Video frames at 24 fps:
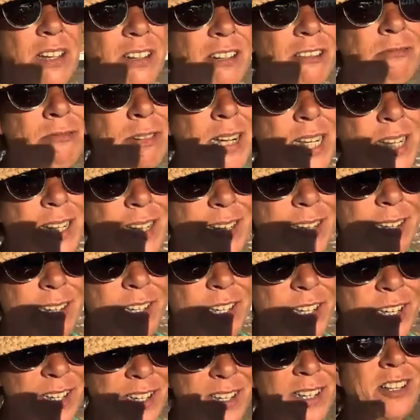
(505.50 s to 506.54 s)
her racing.
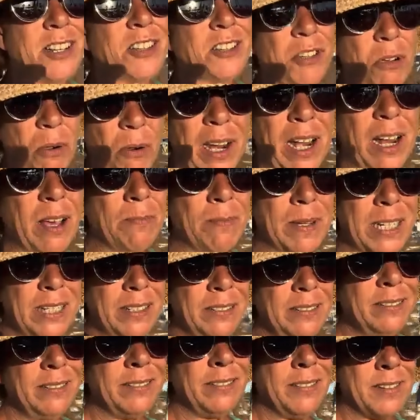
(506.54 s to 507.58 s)
She's in the toilet,
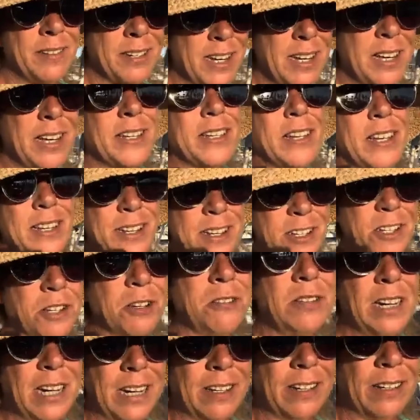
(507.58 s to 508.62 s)
man. She is in the
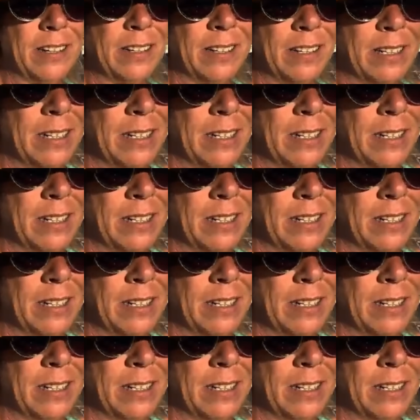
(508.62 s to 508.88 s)
toilet.